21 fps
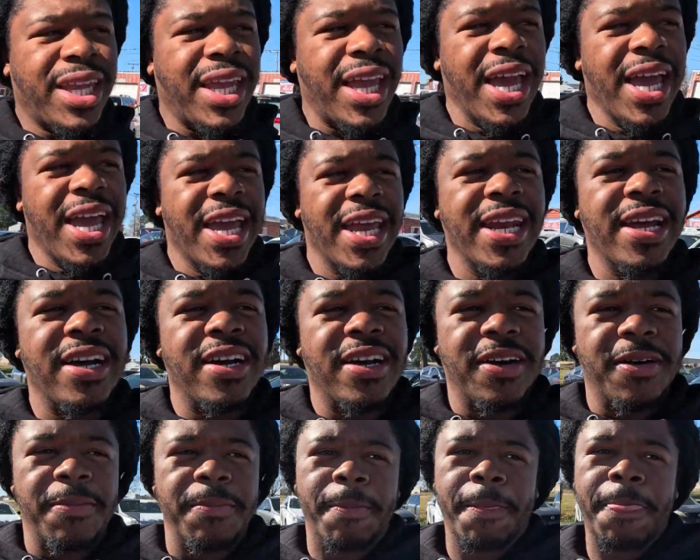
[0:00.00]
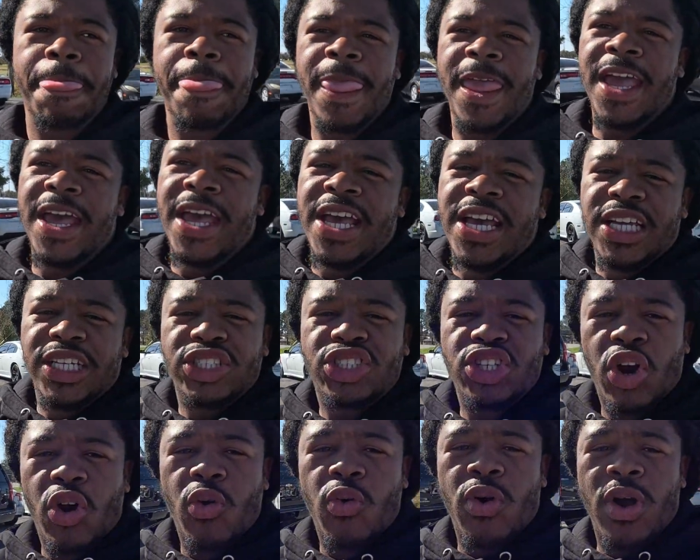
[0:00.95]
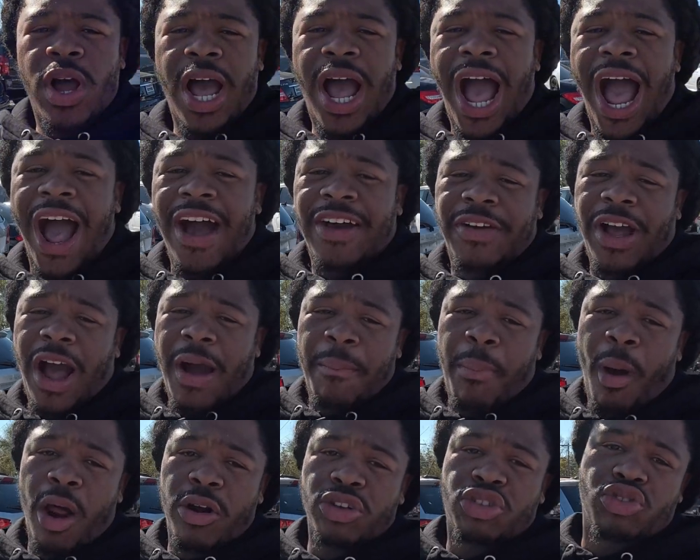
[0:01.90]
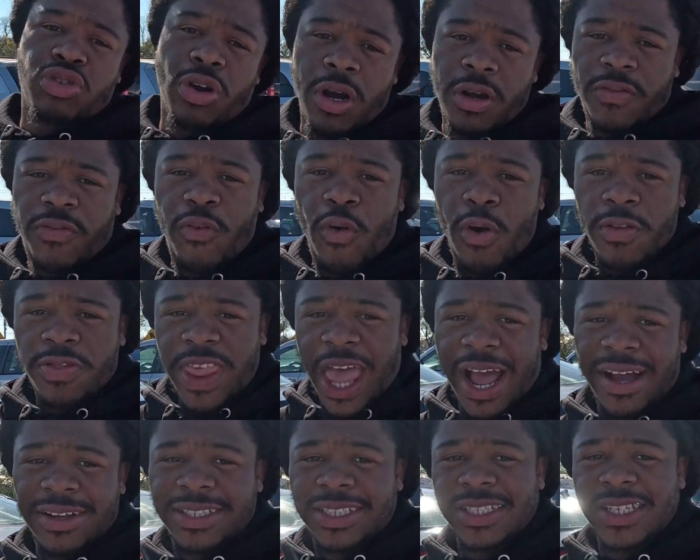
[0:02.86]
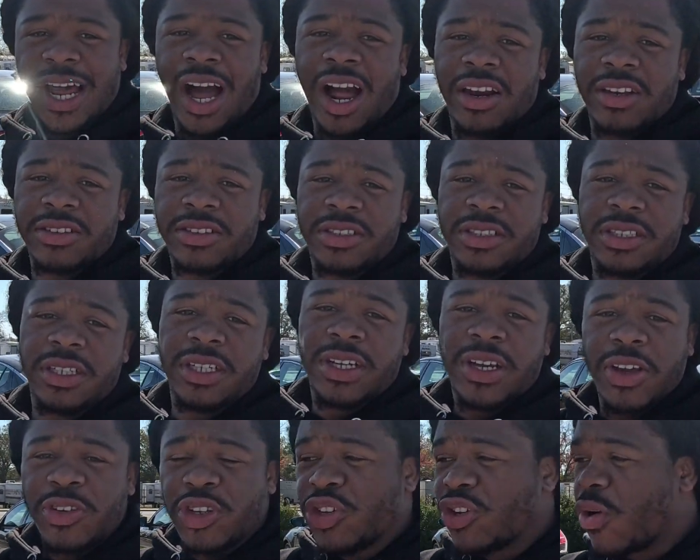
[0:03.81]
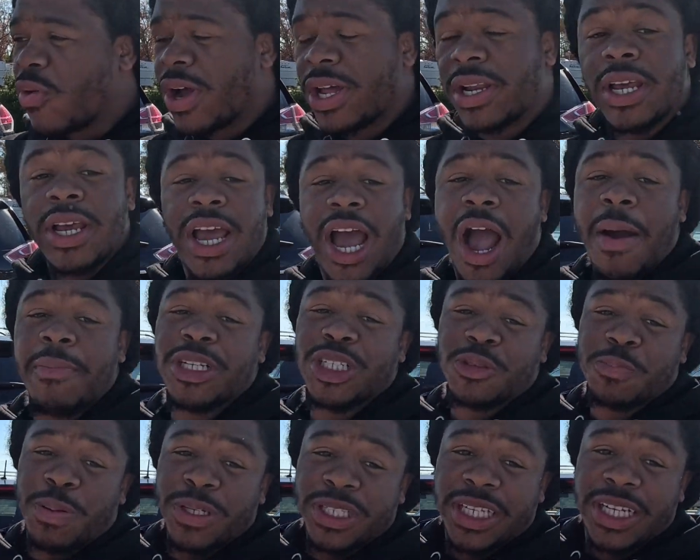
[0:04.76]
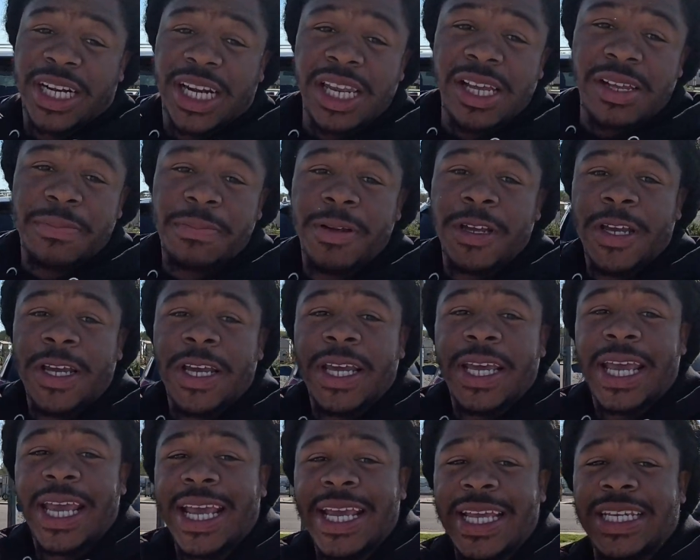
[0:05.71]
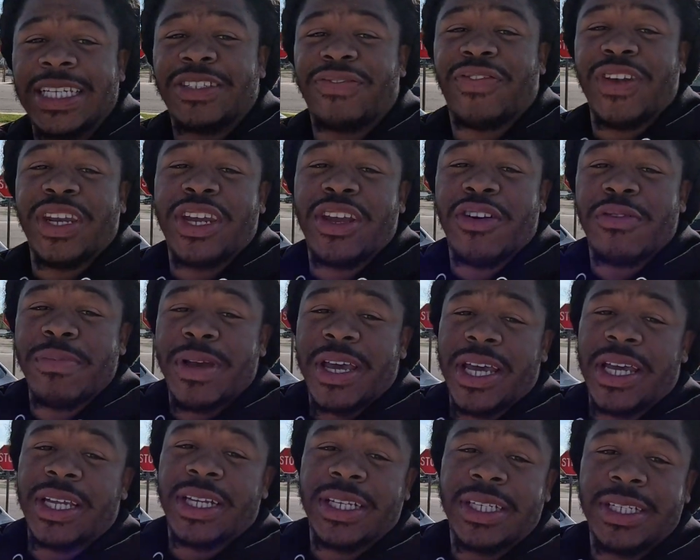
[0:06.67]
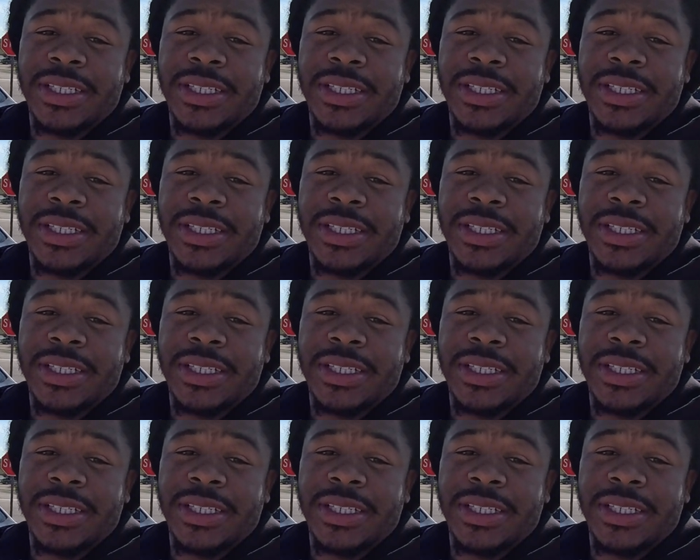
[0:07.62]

And so I bought a truck for $1,000. You know what? I'm gonna just put the clip in this video, man.